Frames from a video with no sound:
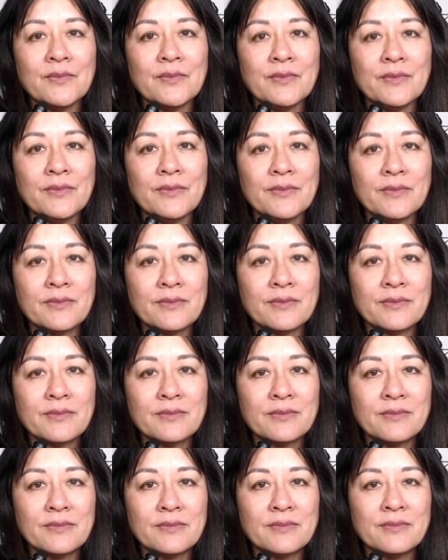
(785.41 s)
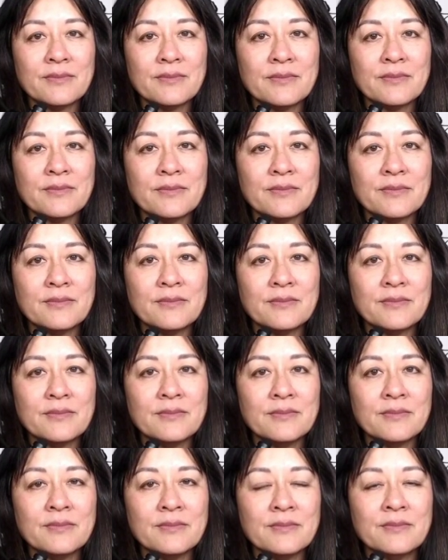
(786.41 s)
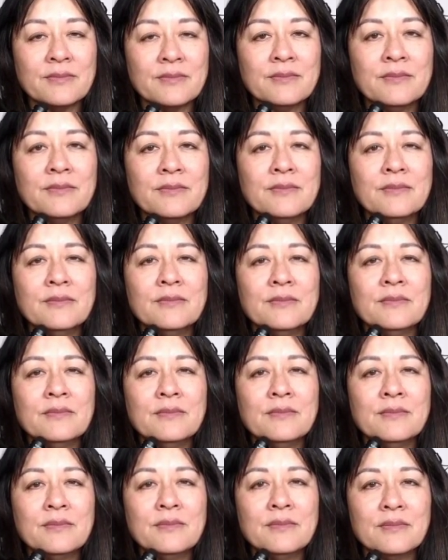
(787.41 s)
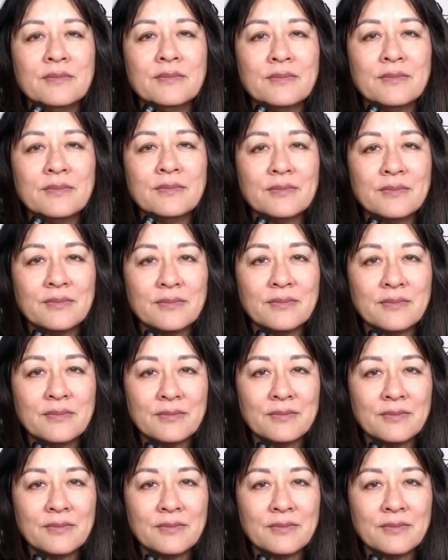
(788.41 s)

No words are spoken by the person on screen.